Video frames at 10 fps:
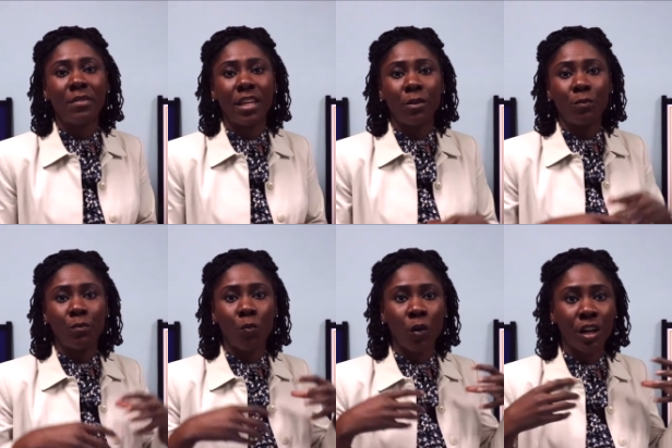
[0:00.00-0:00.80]

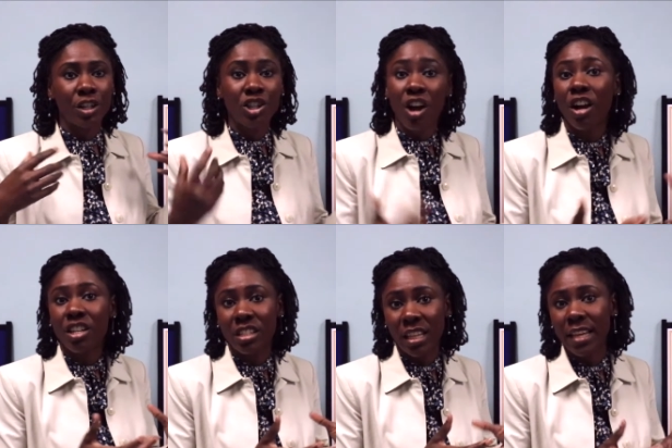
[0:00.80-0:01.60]
then we're
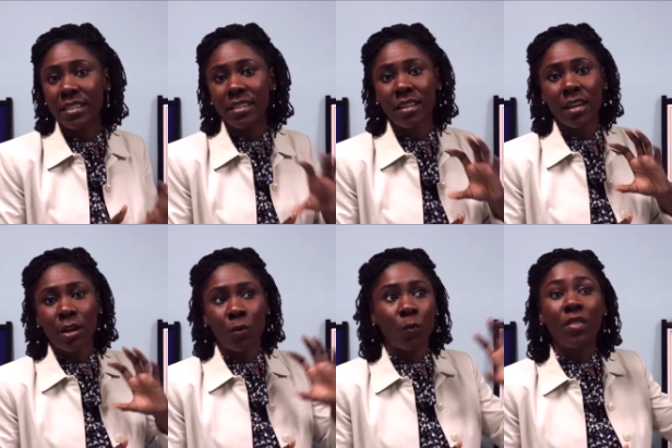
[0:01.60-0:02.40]
charged less
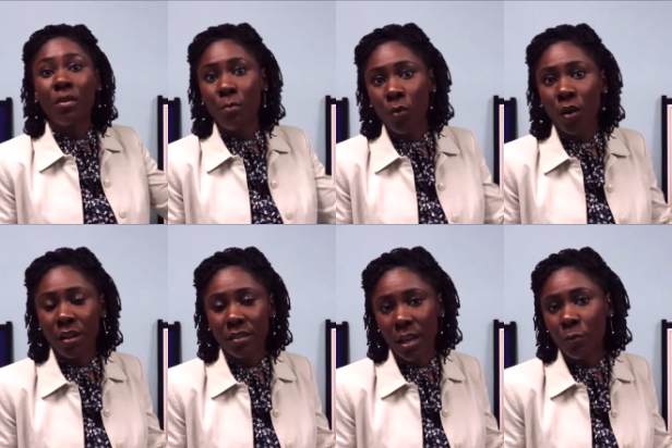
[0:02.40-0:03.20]
with the
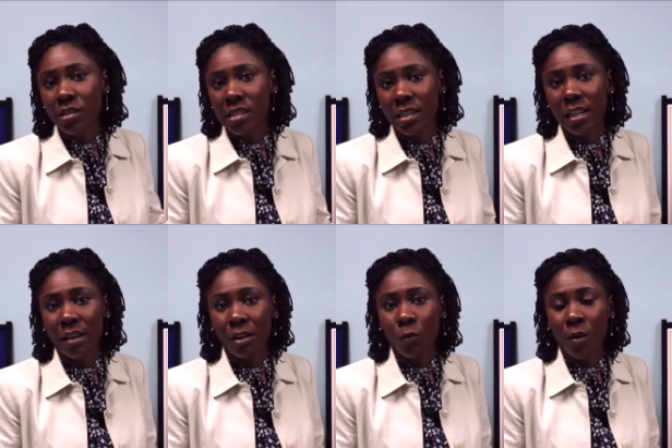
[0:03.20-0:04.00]
more that we're sending
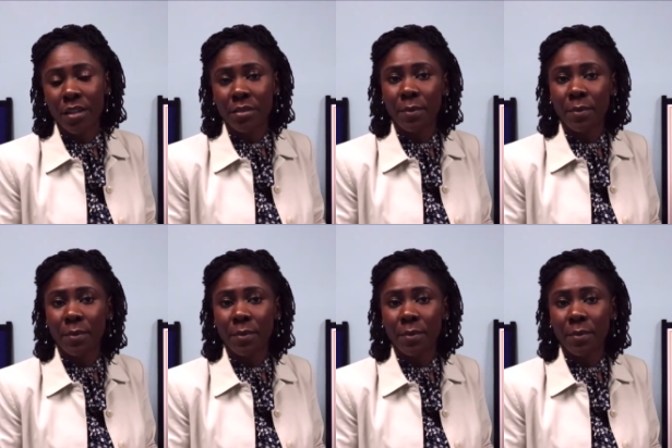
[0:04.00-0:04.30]
out at once.